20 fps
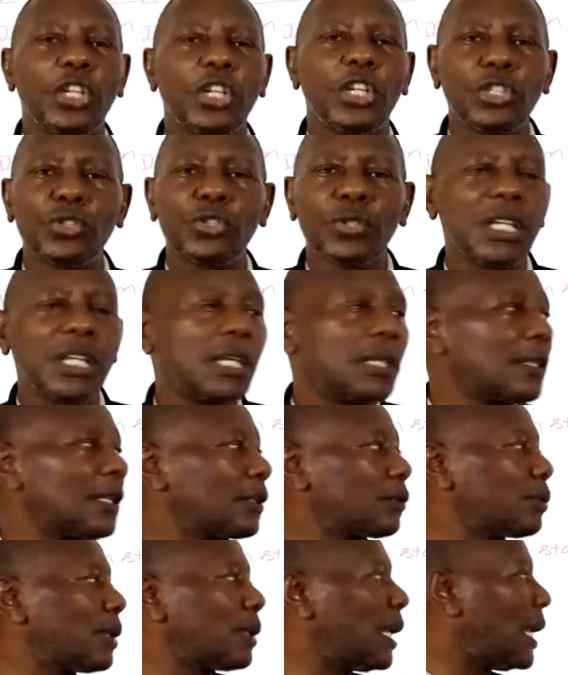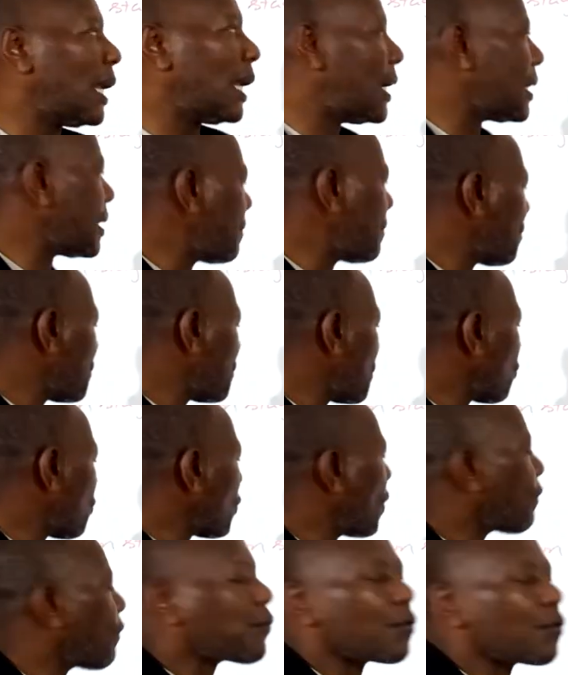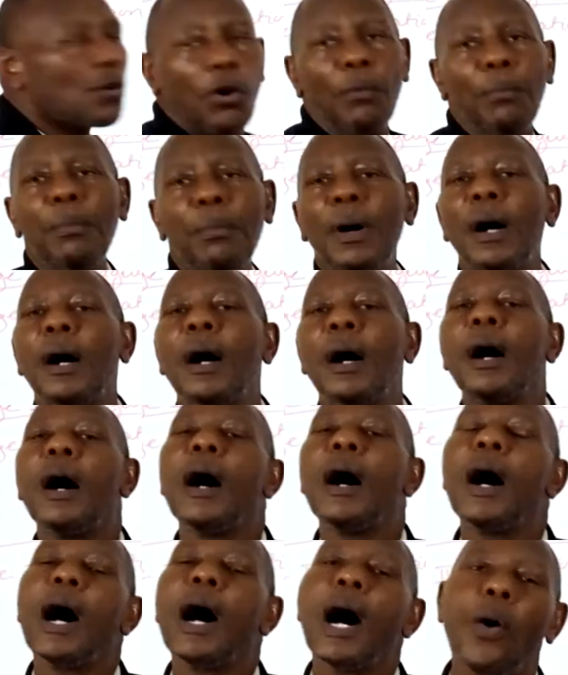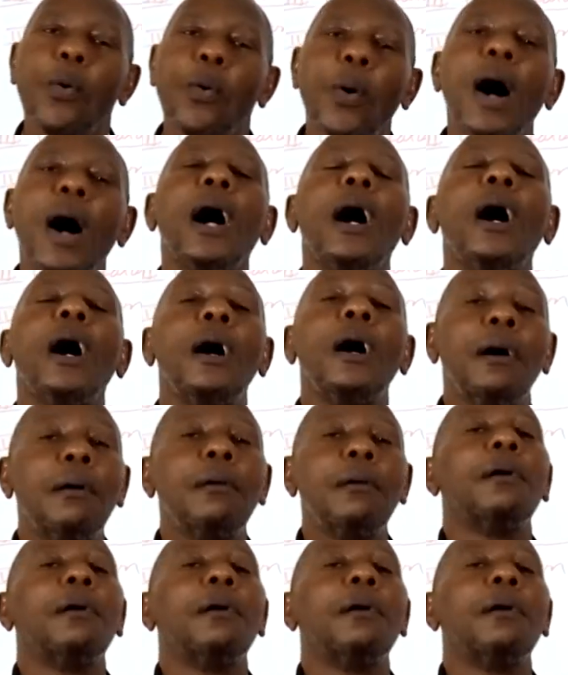little things that we are learning from our